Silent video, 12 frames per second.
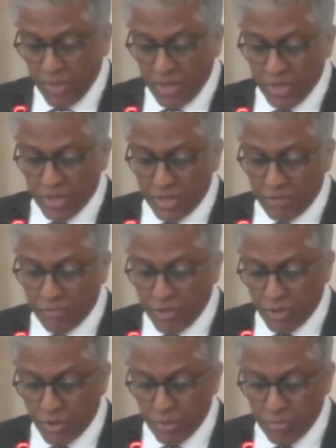is
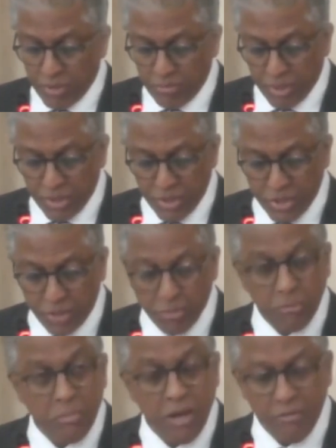invariably
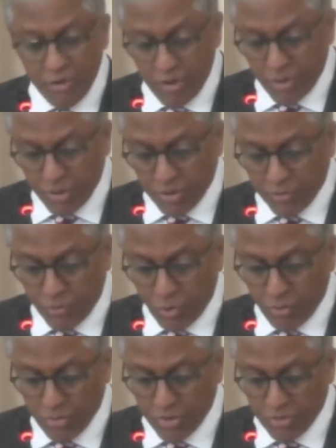punishable by various
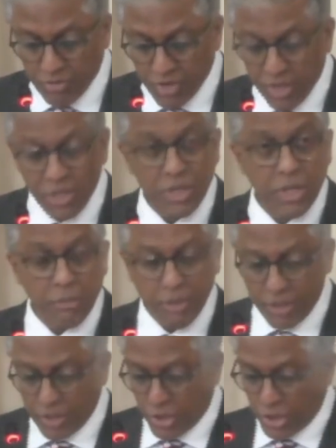forms of
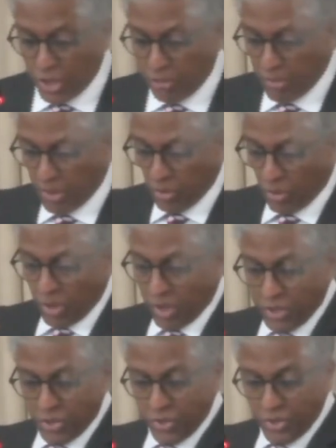naming and shaming or
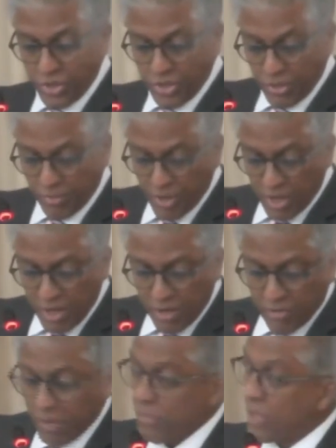ostracism
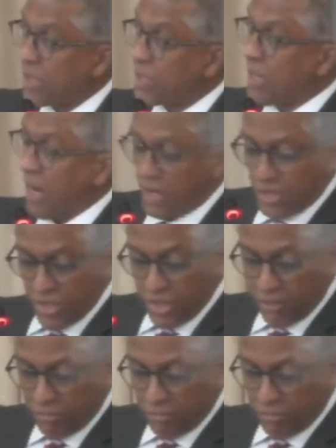from the international